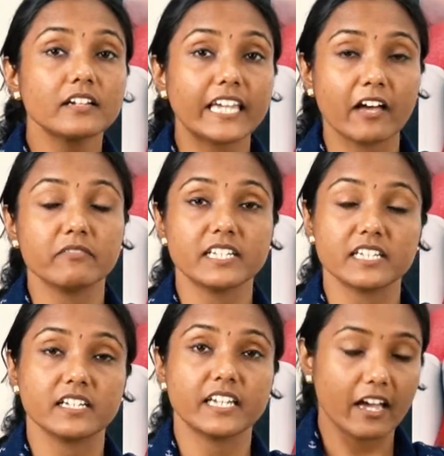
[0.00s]

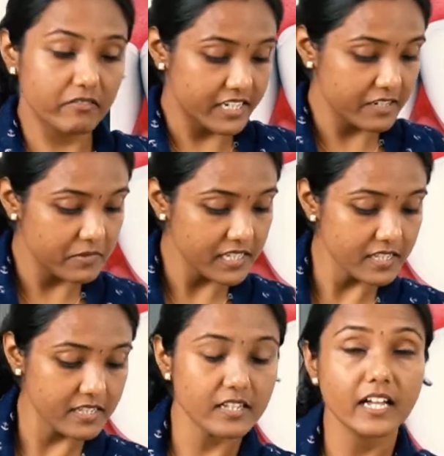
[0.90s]
cavity. Cavity
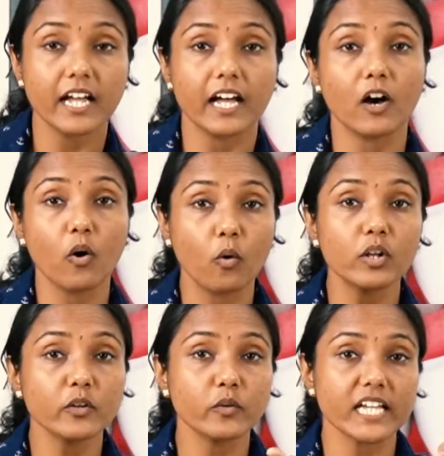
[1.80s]
means a
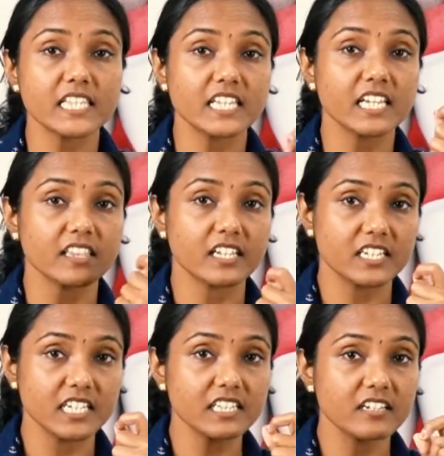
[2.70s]
hole you can see in the
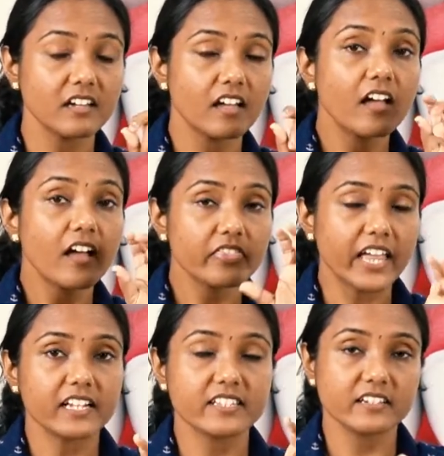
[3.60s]
teeth.
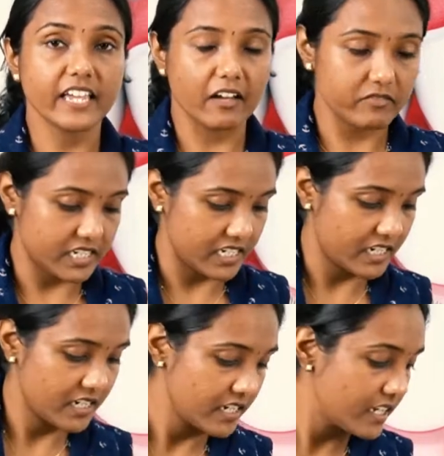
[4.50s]
That's a cavity.
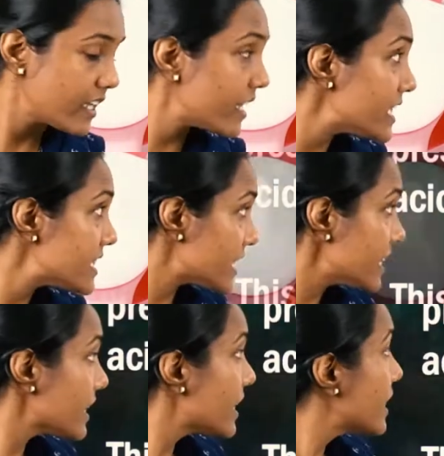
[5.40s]
Let's
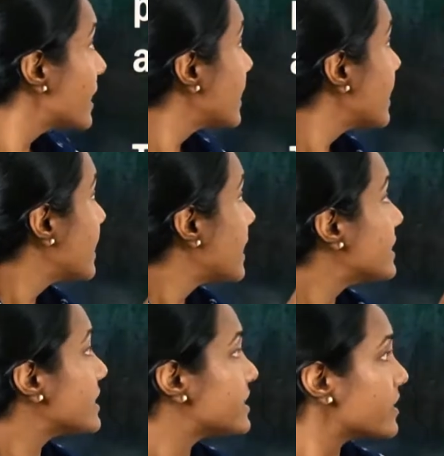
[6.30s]
see.
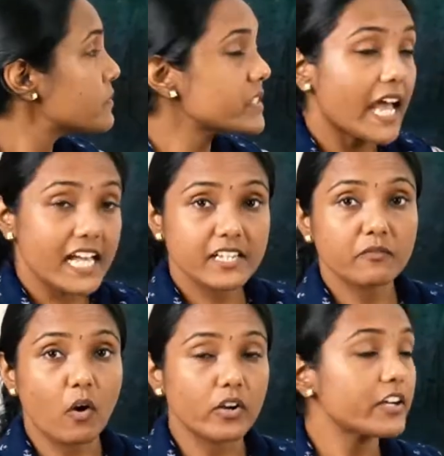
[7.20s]
The germs, as
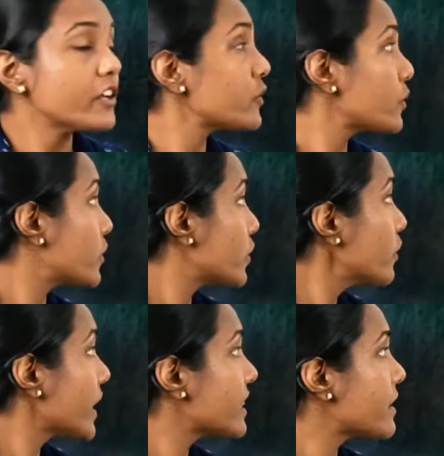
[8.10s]
I've already told
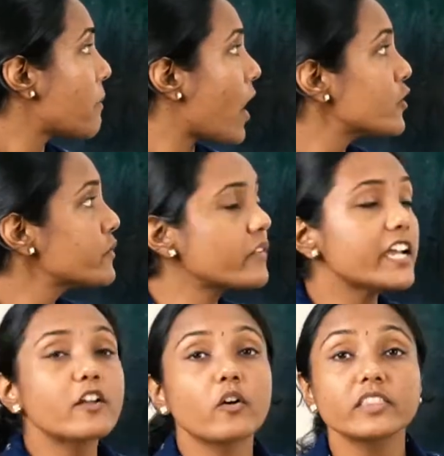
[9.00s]
you, in the mouth
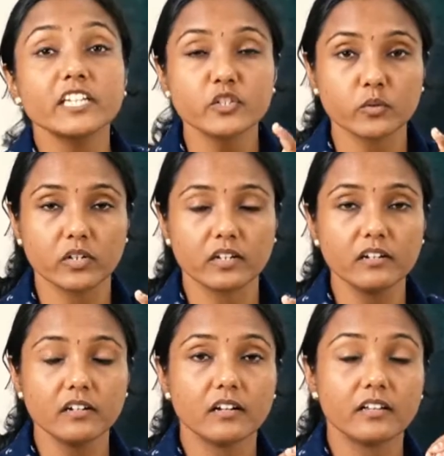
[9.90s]
feed on the
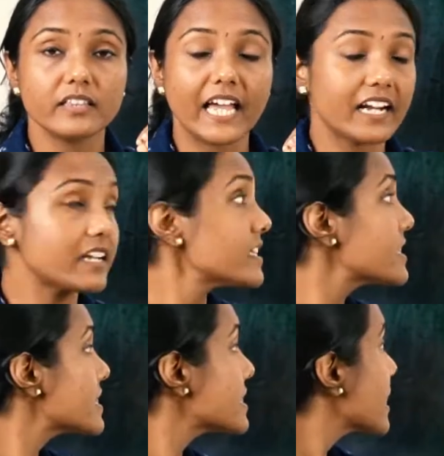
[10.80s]
sugar that
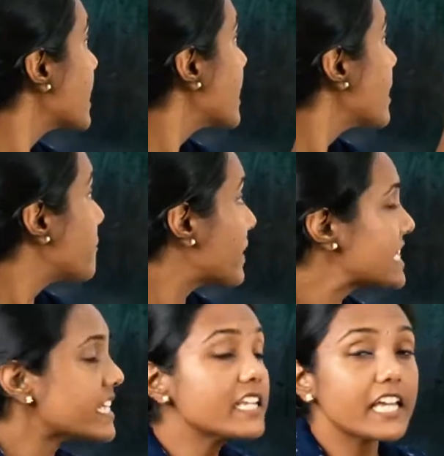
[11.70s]
is
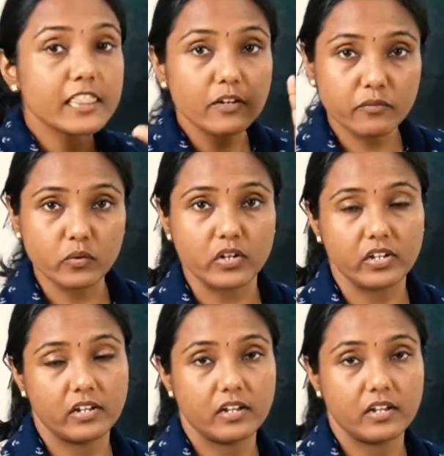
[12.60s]
present in the food